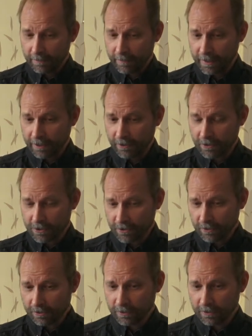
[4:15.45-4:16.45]
because
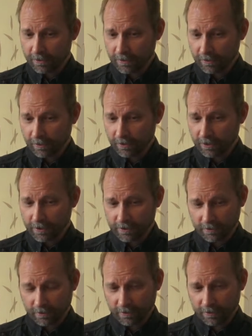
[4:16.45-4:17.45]
all
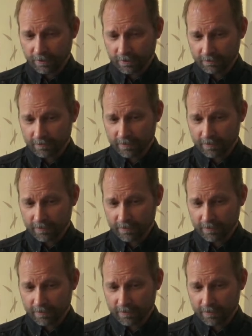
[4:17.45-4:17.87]
the